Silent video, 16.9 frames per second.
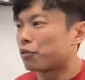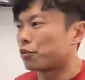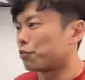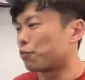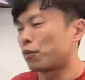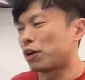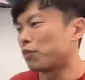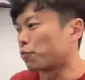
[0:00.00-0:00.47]

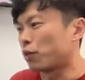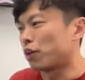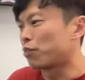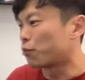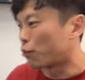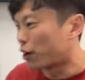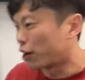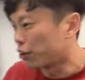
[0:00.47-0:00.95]

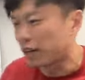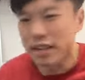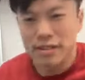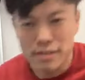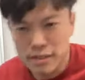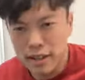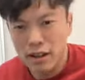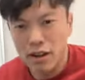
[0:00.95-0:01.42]
where you can
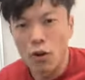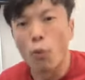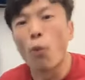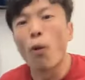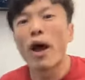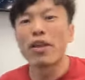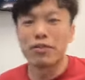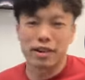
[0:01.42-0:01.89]
sell,
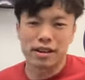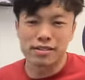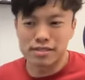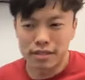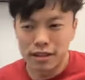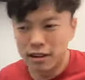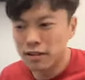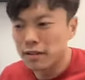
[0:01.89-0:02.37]
when you can
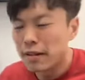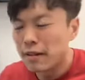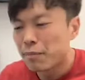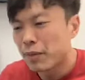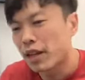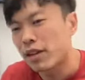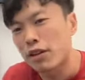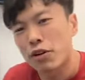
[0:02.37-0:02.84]
sell,
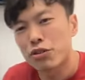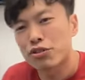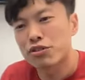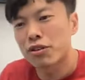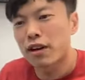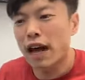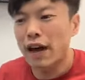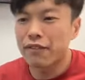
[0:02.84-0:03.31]
and
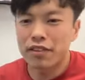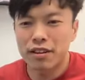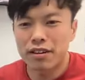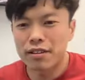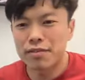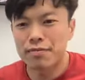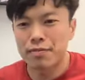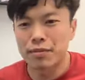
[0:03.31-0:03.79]
also
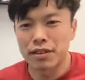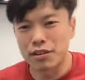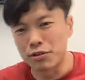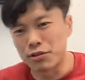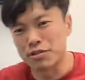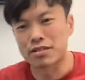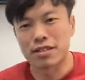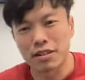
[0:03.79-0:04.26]
after
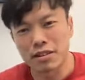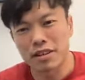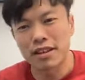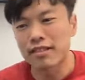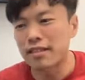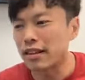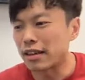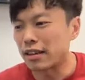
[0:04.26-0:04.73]
you sell
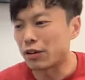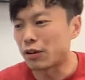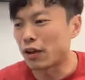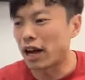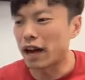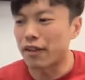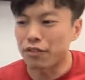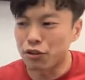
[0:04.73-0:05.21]
it, you
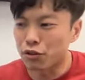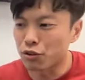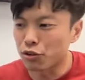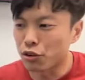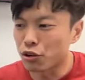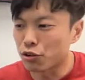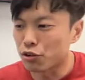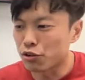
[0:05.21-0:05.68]
have to
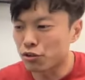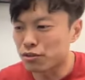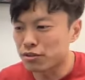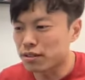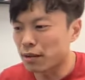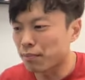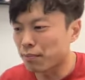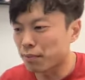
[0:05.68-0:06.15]
go to
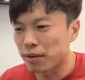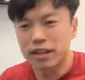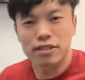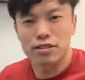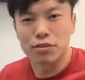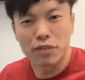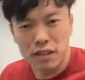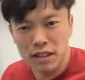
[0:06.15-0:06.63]
some place
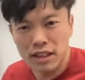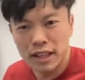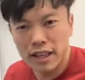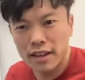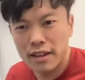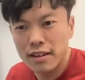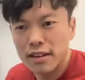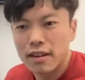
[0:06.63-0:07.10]
to
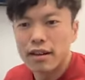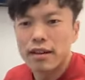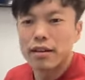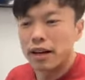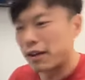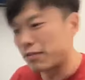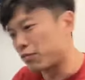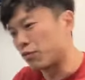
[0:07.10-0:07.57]
clean
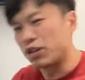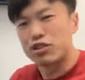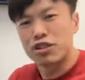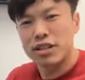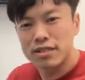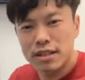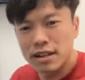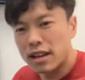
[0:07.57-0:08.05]
and
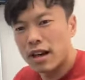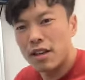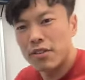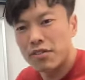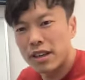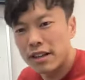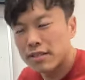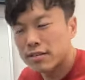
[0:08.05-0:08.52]
reject a lot of
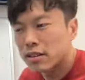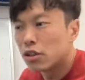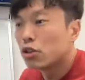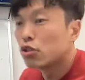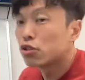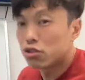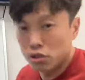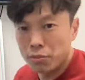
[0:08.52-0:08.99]
things.
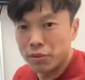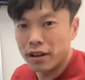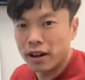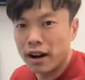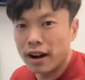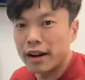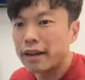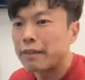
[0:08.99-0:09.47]
Super
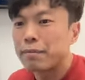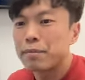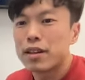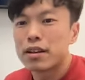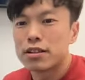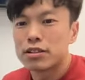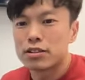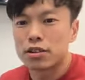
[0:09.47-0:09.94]
tired.
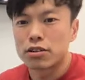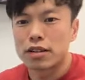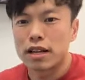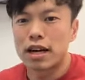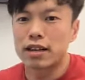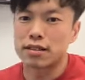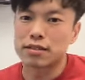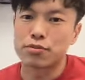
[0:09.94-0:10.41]
So
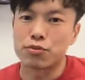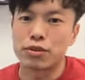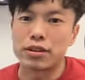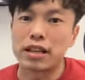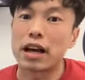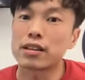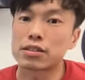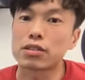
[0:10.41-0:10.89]
that is
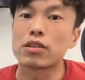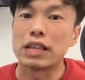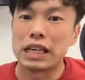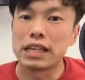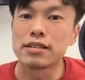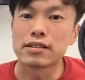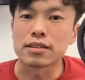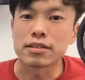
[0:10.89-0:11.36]
not so
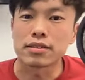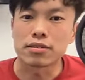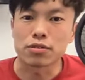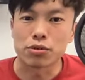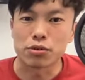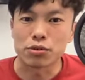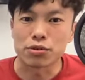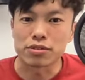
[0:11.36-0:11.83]
easy
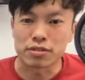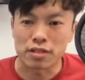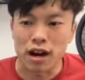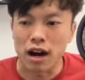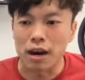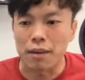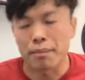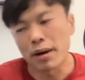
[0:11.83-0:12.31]
to
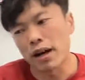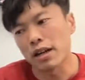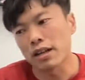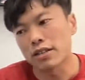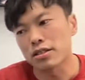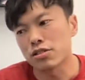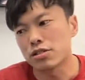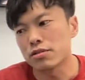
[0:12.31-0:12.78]
start, but
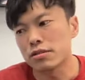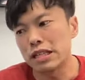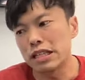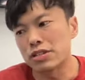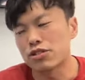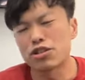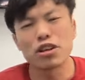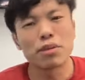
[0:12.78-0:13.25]
it's
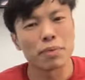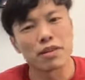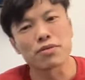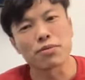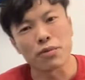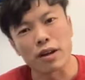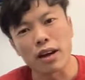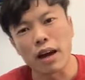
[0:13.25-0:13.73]
cheapest
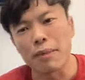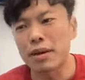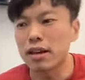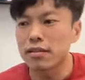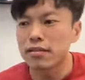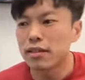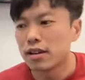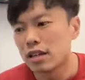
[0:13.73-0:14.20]
way. I mean,
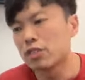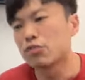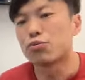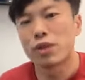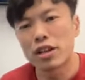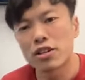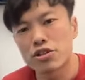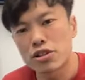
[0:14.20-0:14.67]
it's
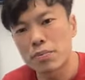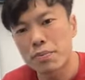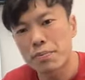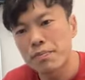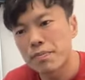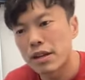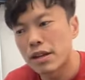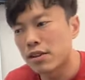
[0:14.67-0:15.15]
really cheap.
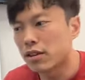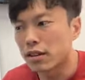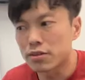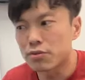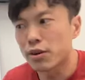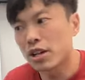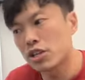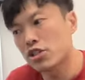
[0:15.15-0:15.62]
It's
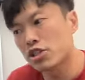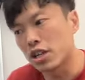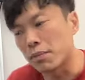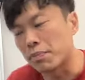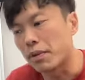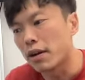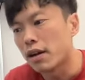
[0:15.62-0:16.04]
really cheap.